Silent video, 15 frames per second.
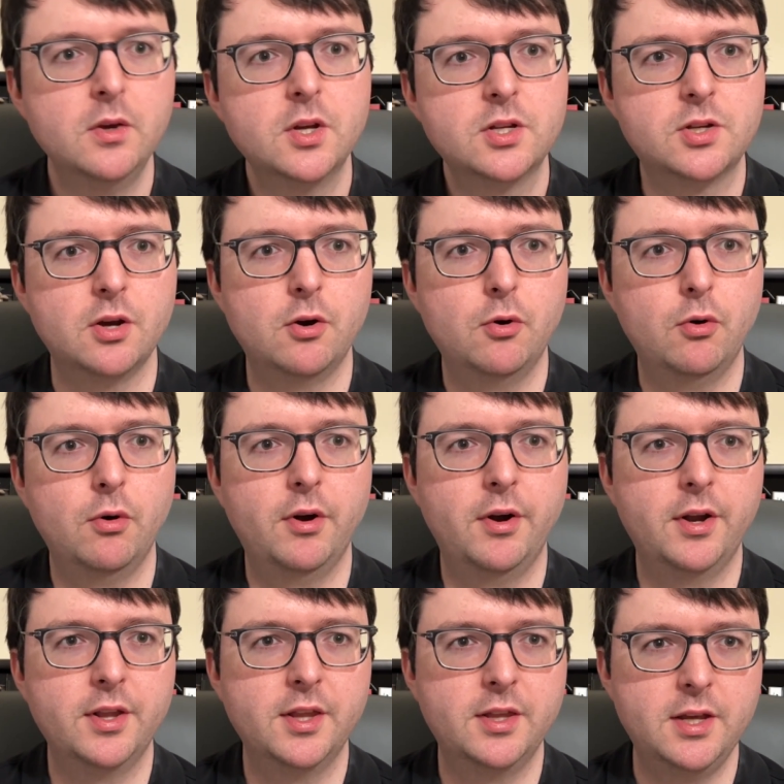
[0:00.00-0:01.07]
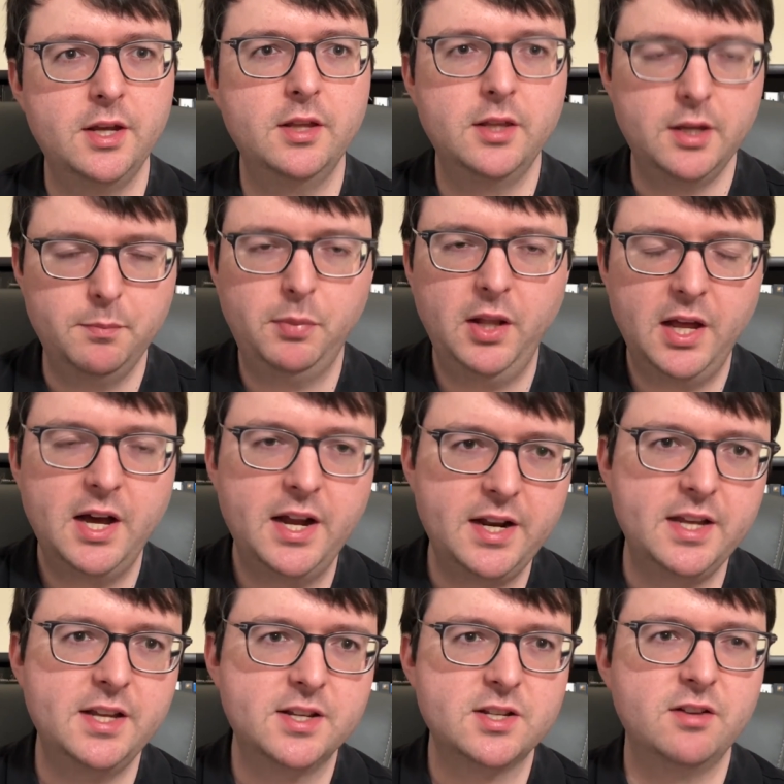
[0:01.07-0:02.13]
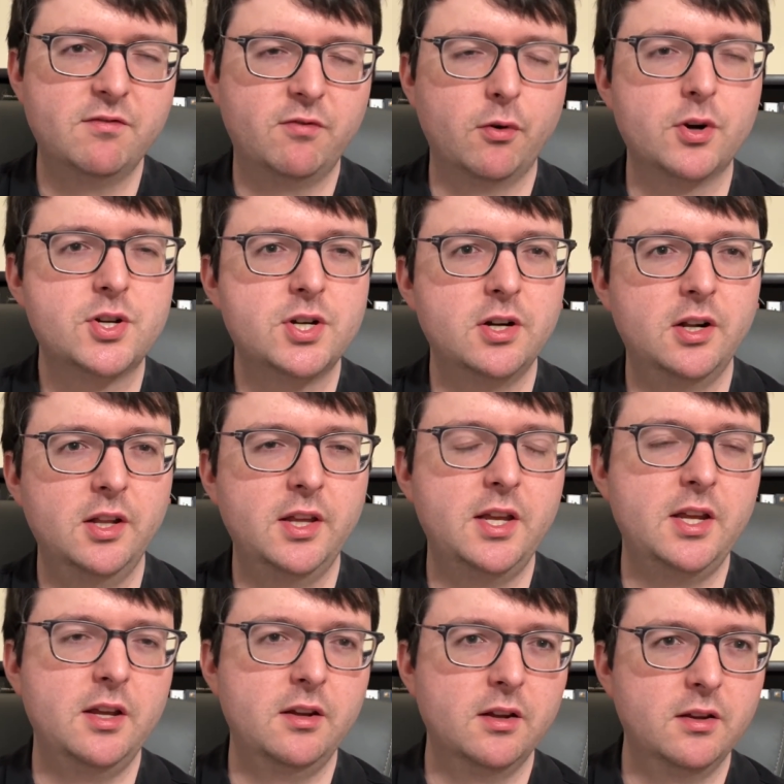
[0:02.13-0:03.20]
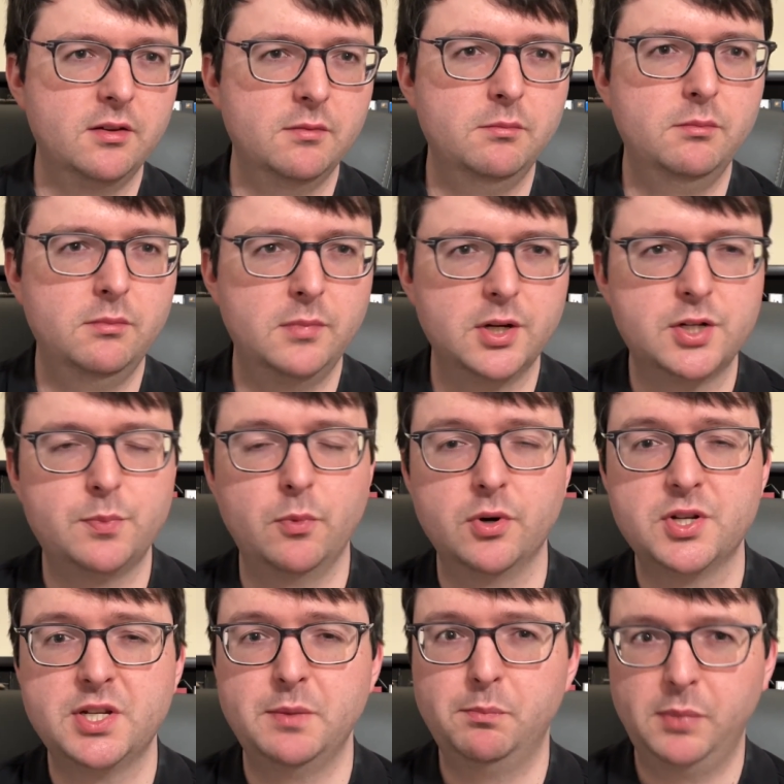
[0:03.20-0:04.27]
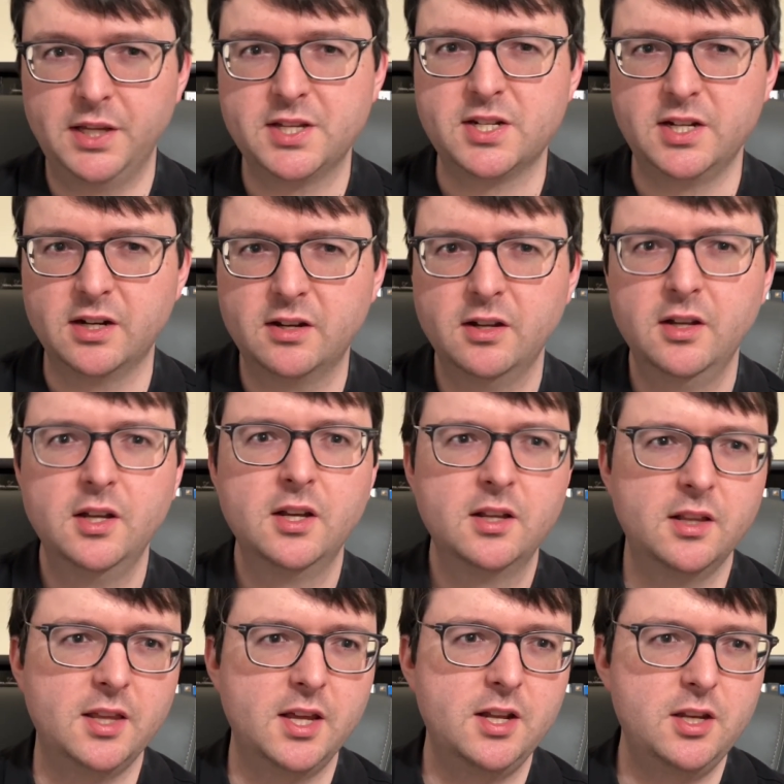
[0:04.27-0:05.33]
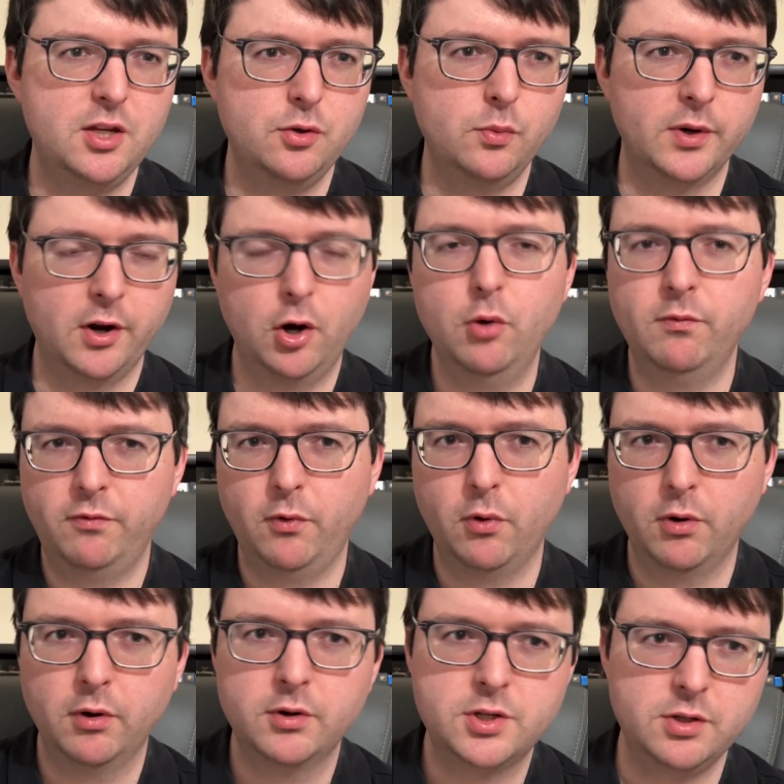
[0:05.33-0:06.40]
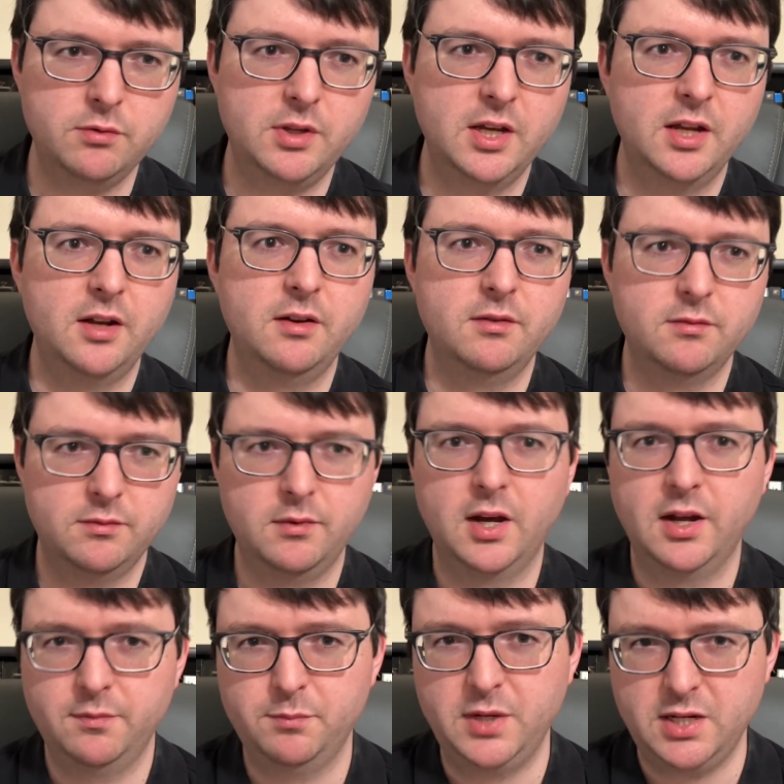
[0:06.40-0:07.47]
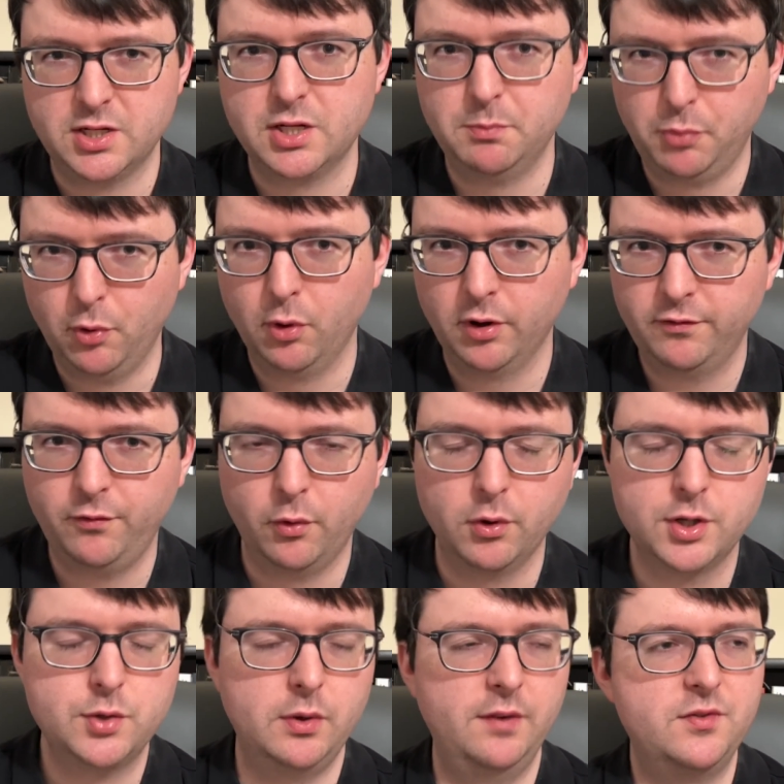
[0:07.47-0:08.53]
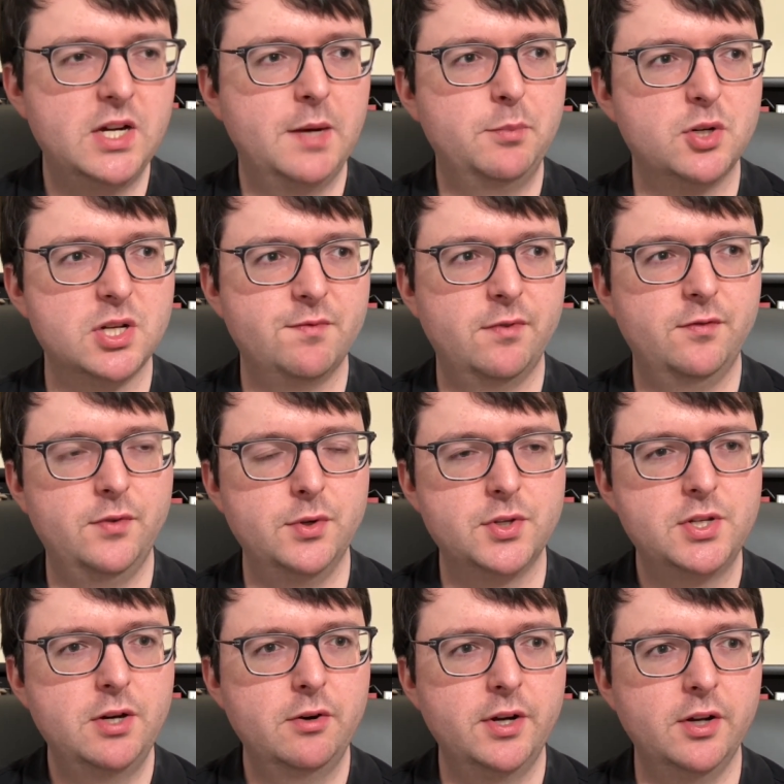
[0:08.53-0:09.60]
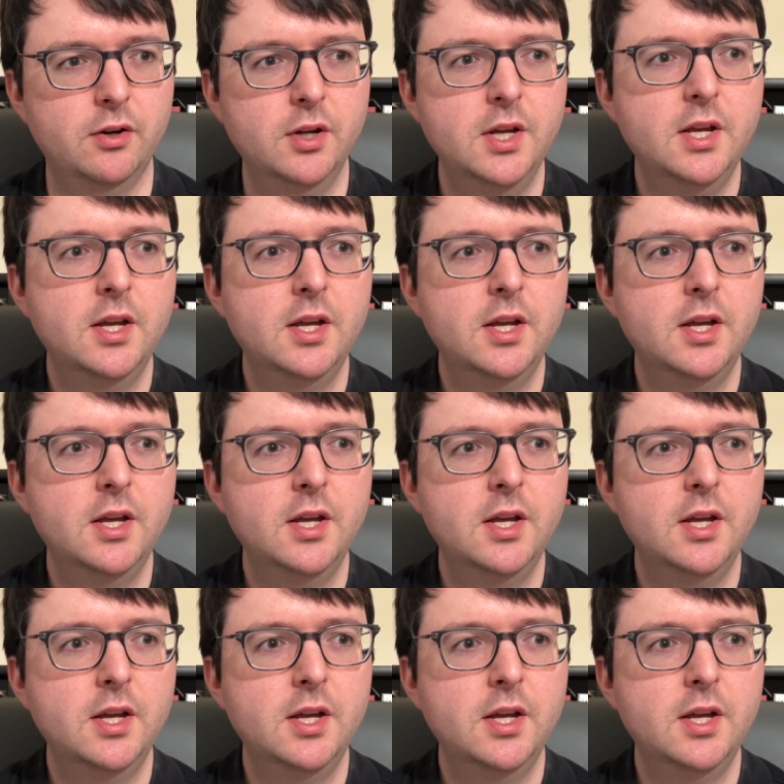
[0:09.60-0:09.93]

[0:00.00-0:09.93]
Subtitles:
So the plot is unfortunately much more simplistic than you would hope for to then be support for 12 chapters of a full serial.